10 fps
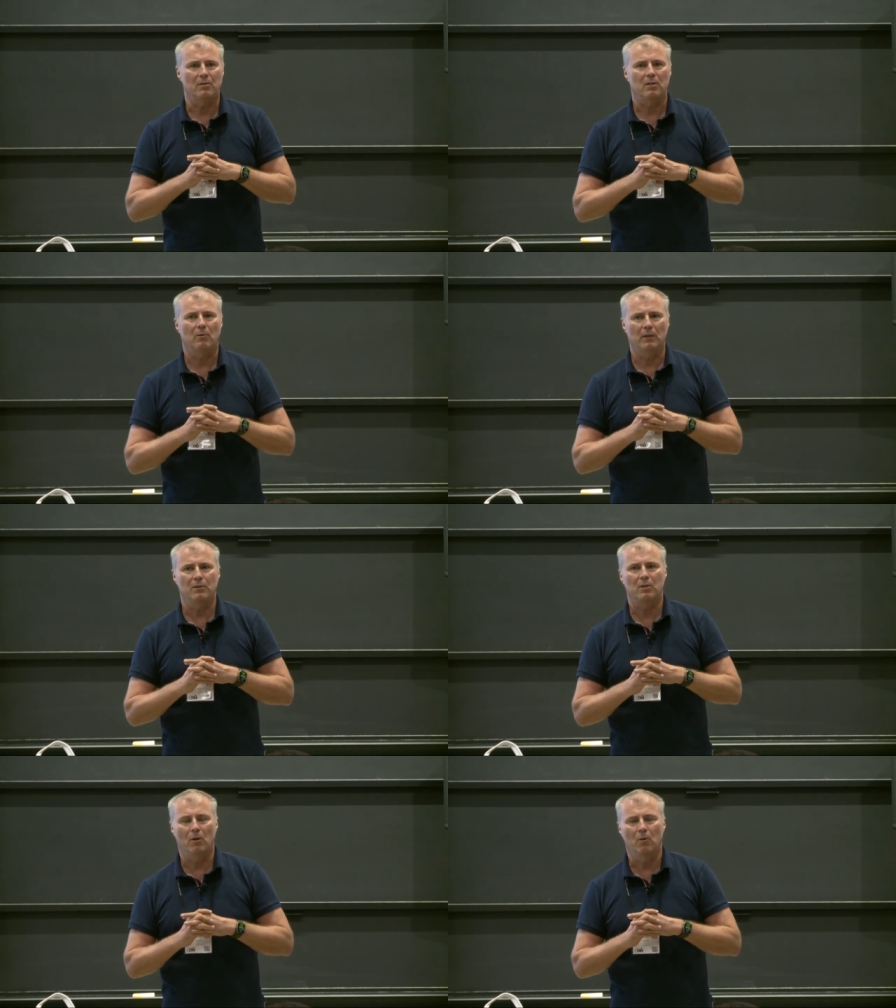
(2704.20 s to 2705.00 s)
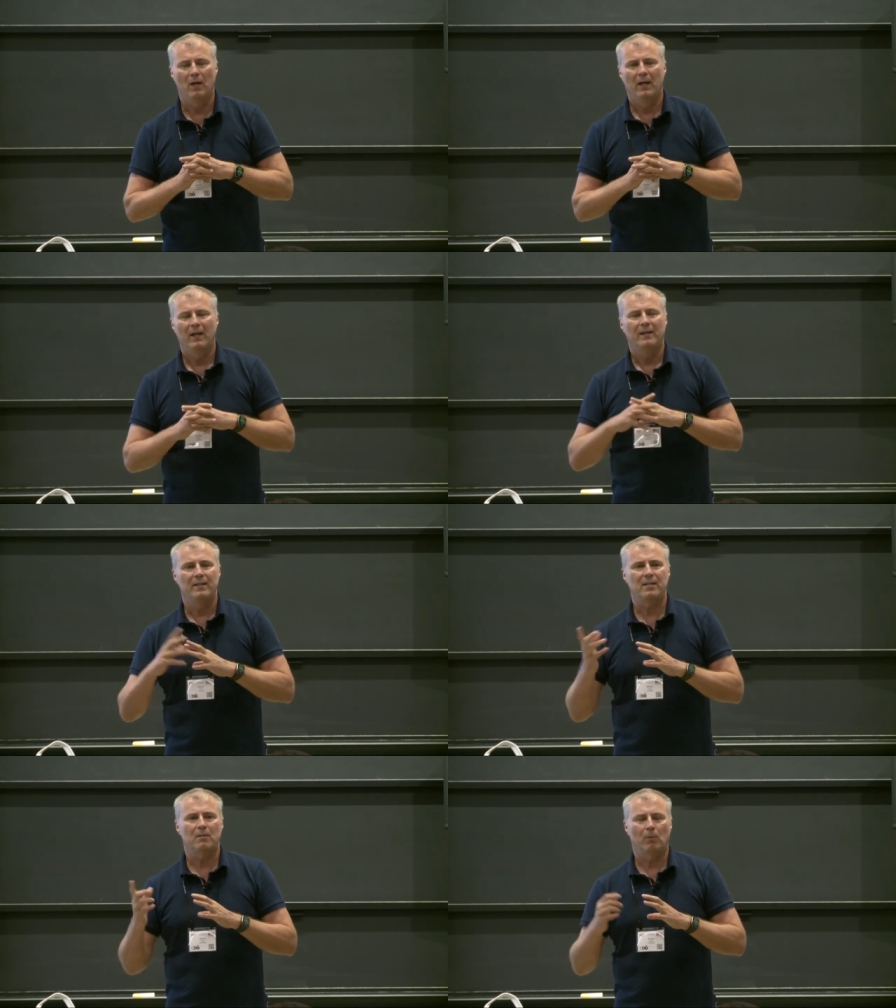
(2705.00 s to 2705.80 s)
and so on. So
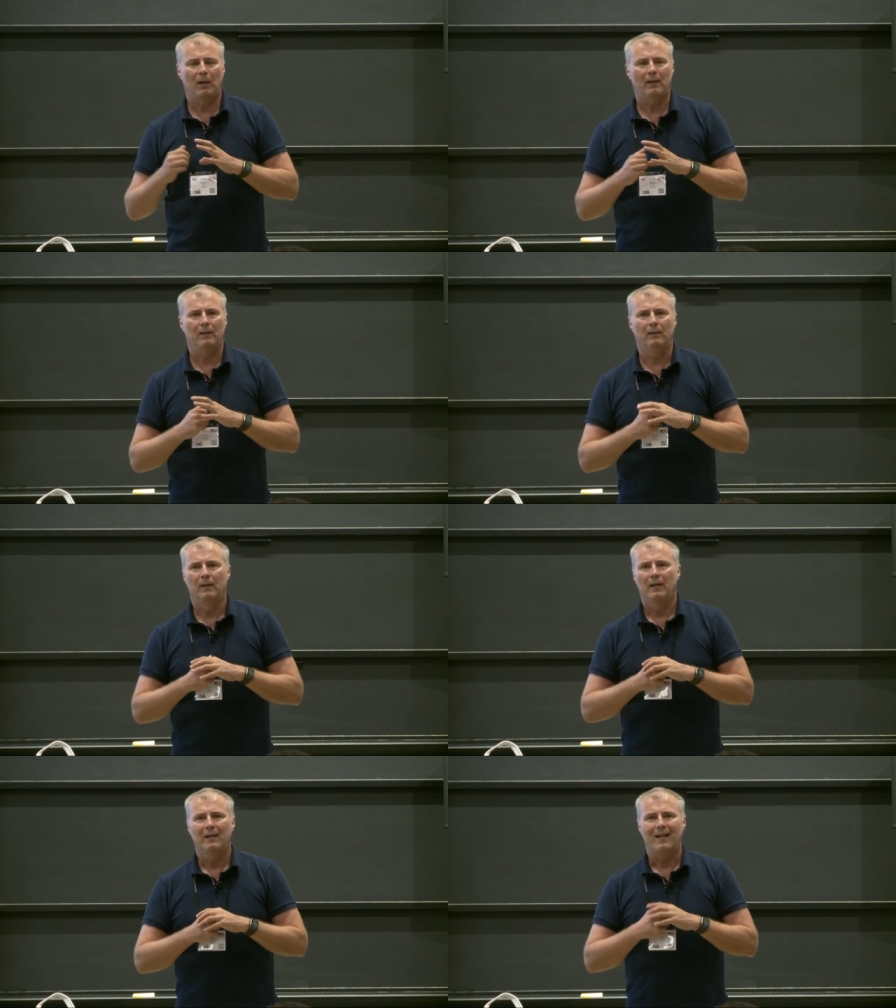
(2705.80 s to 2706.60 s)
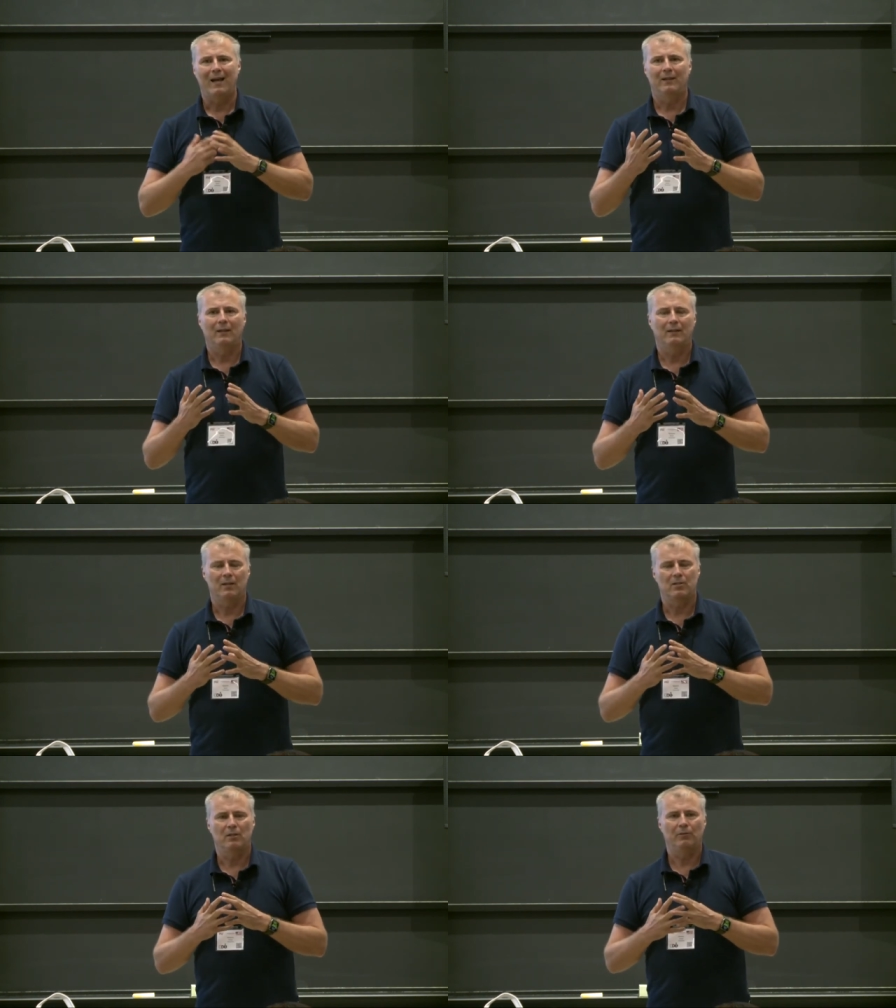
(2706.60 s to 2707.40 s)
this is why
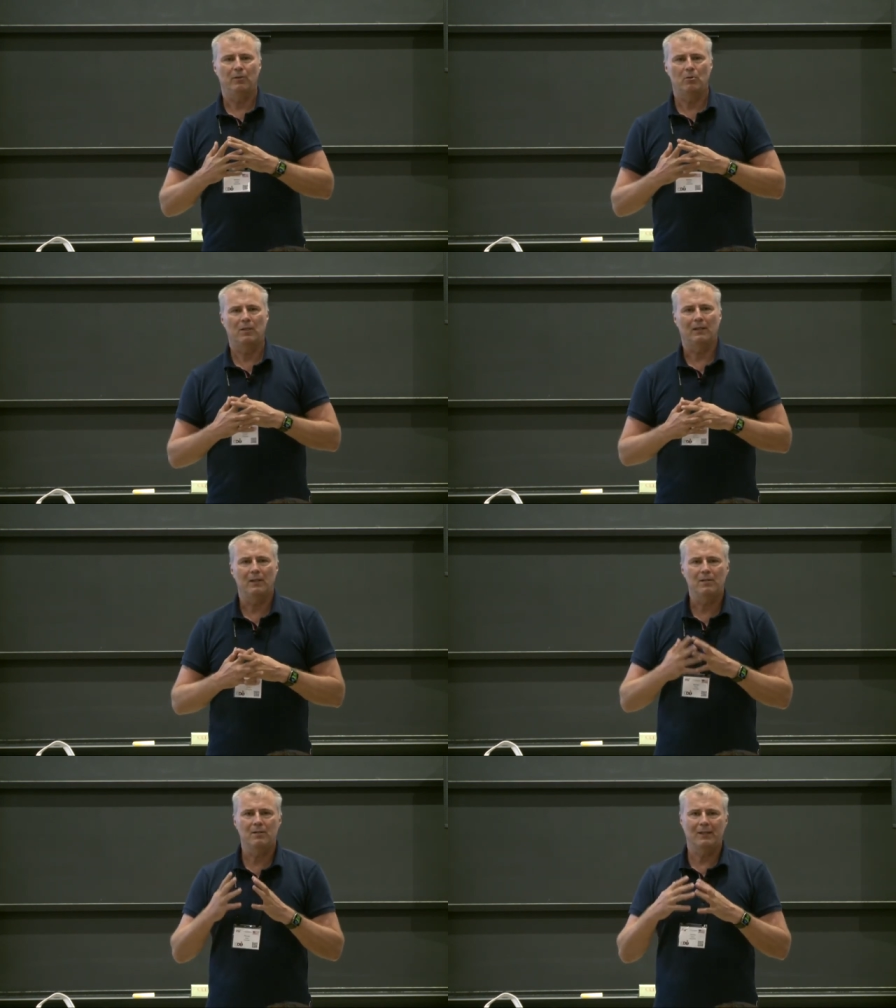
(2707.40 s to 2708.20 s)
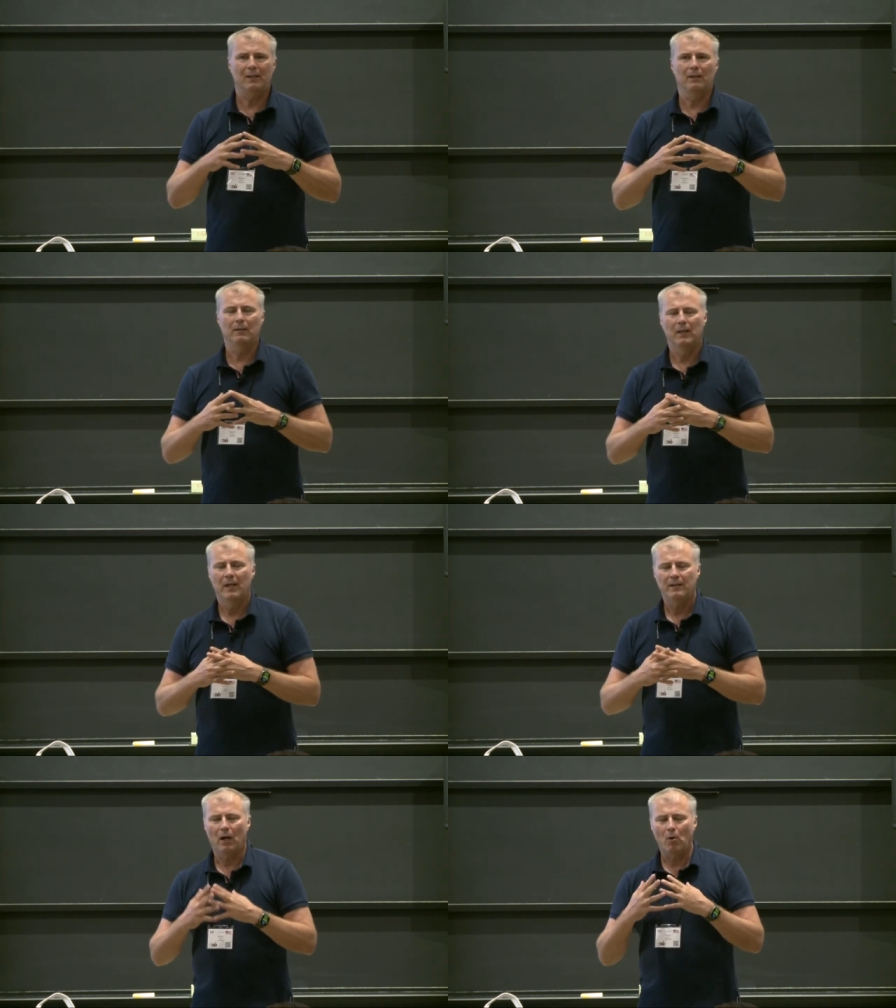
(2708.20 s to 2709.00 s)
analytics in the future is really,
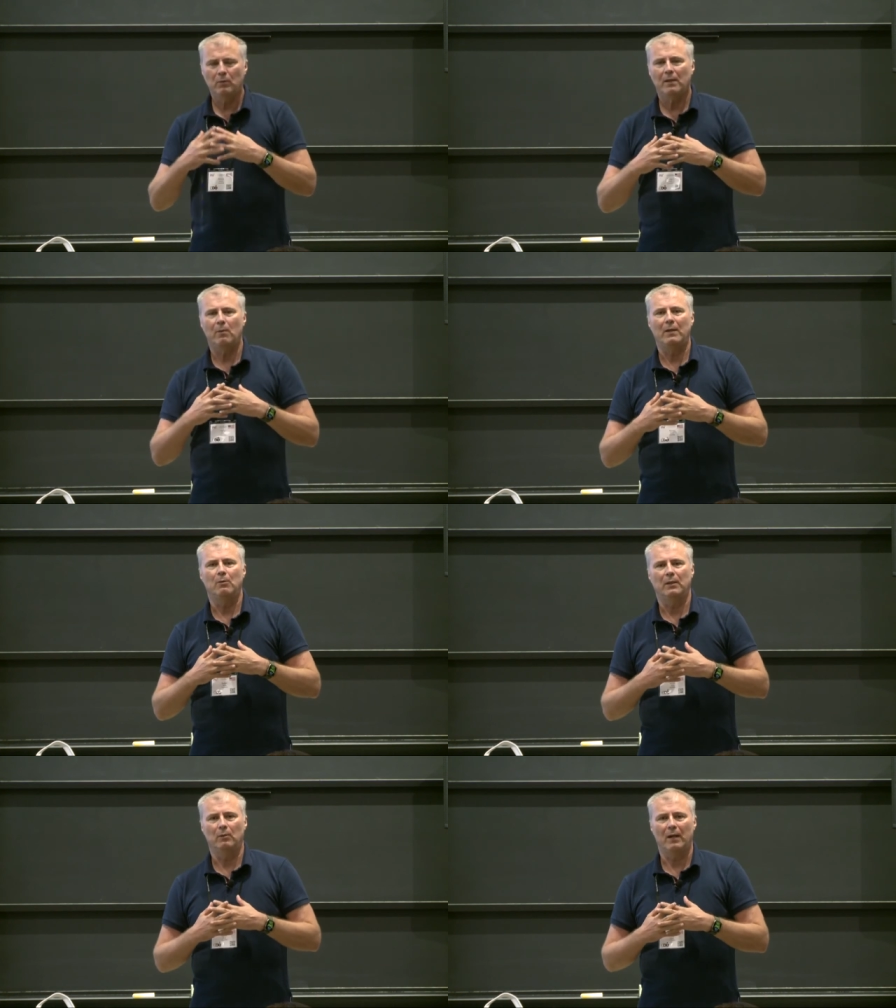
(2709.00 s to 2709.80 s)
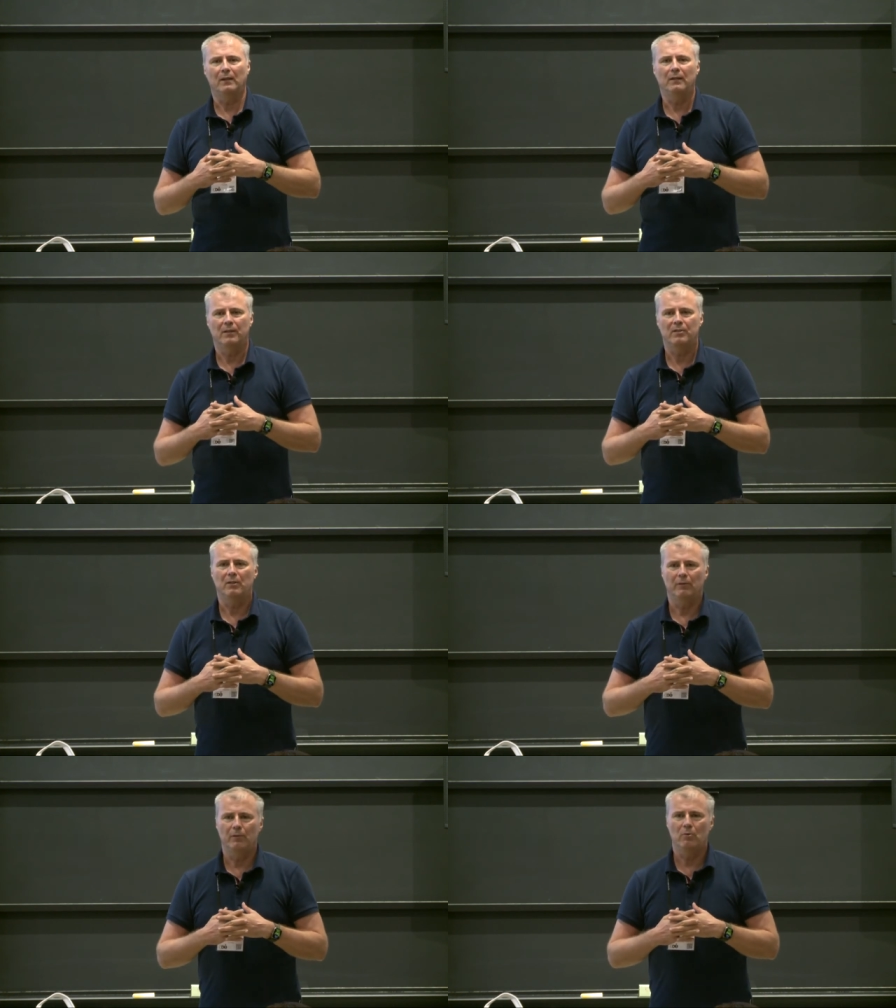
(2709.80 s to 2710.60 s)
the only way you can do analytics
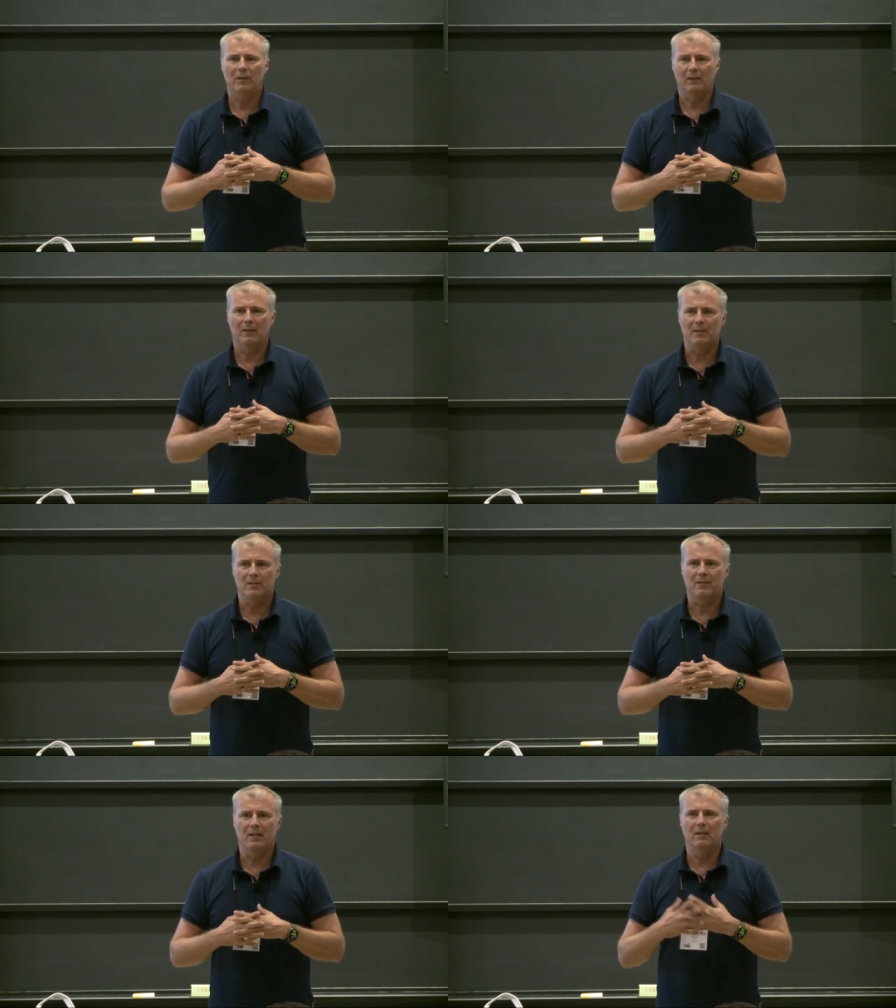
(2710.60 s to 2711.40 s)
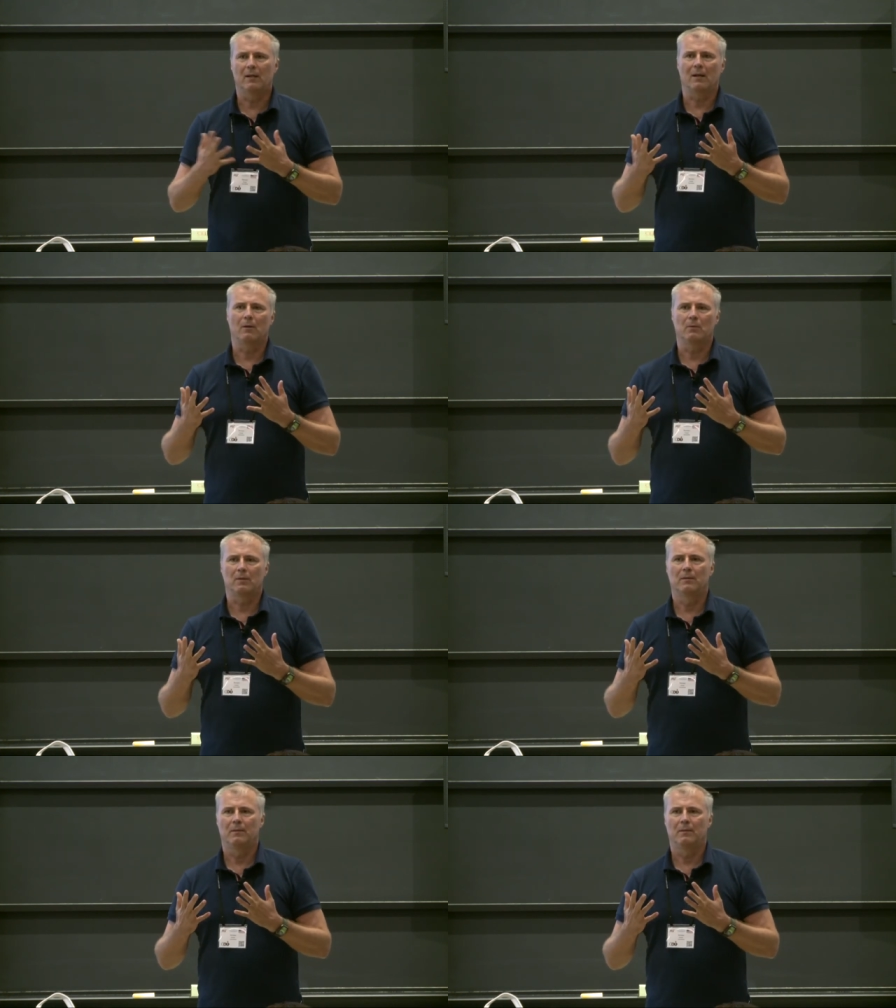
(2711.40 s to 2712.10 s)
in the future is in the cloud.